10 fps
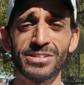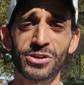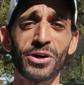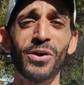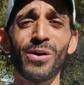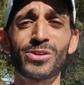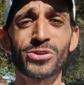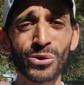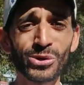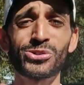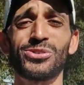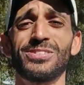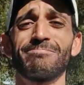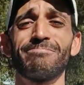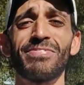So choose
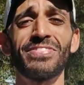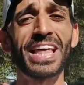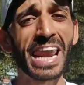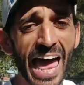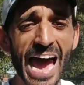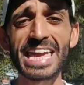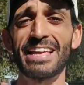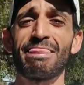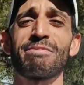the light.